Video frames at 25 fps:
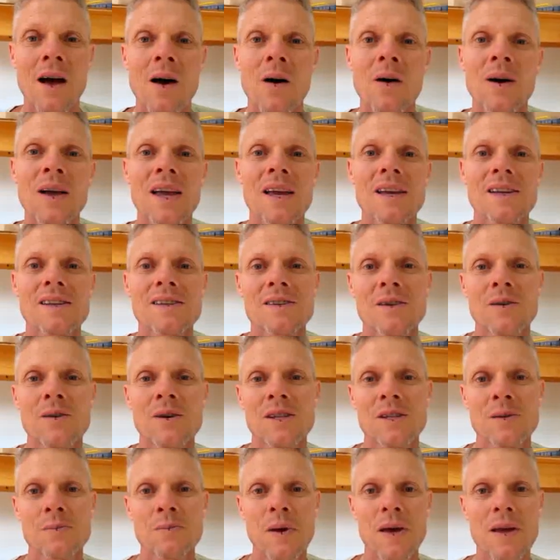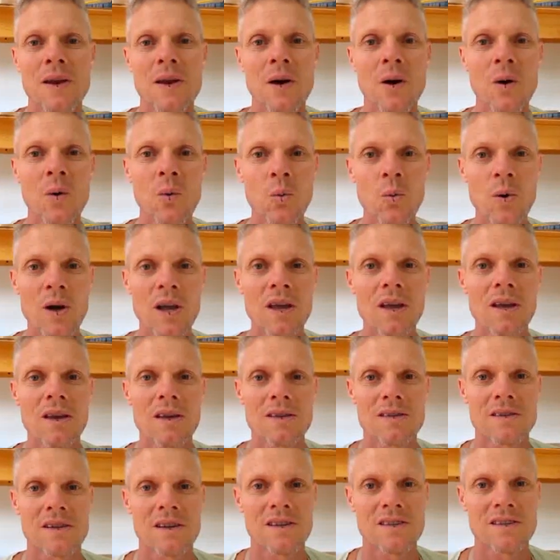Okay, so it's been a
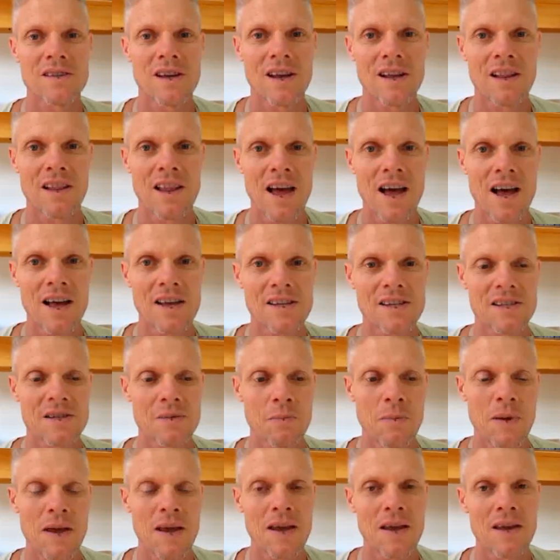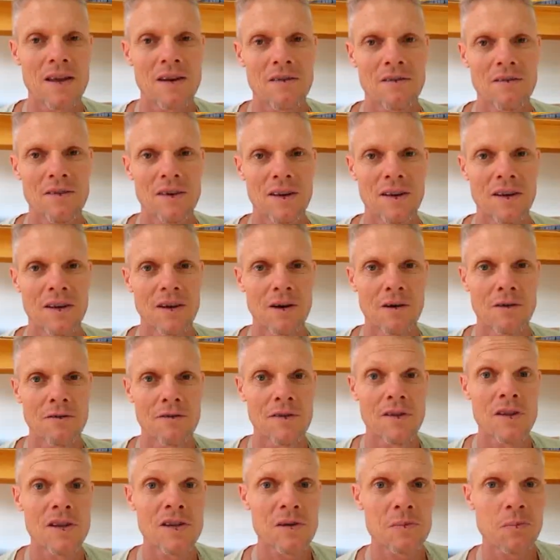week since I last made a video
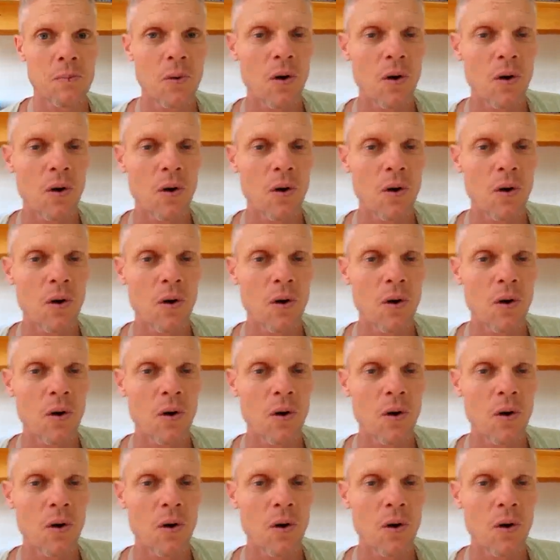for this